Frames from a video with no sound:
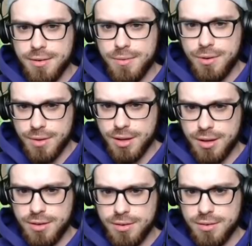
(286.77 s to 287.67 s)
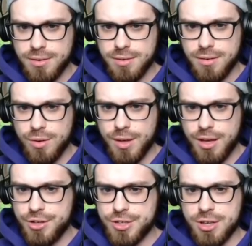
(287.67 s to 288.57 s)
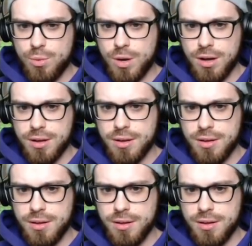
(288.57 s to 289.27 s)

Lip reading: We doing good? Okay, you're just going to walk?